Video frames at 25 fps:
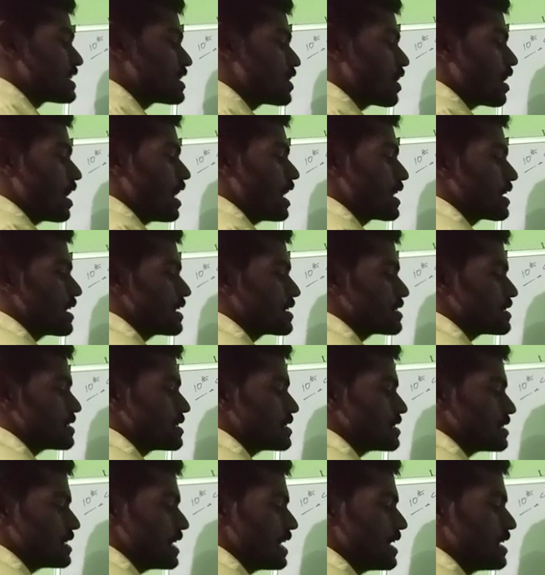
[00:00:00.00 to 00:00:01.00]
into log x.
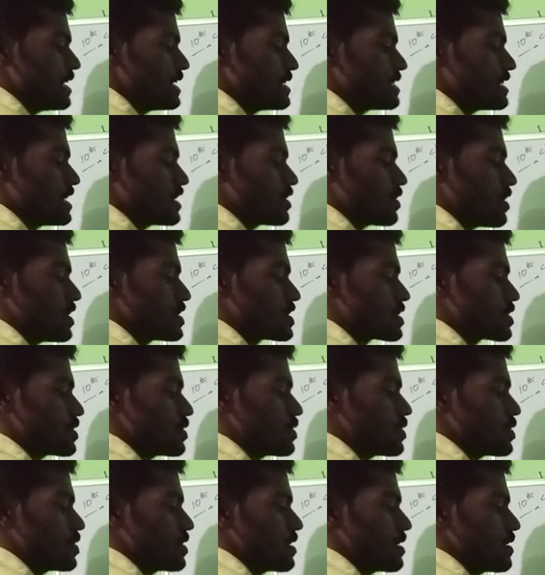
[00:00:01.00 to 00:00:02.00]
N is equals
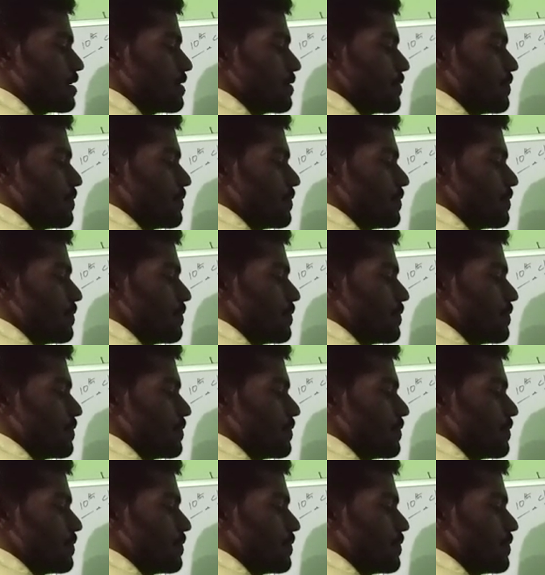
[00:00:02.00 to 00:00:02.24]
to,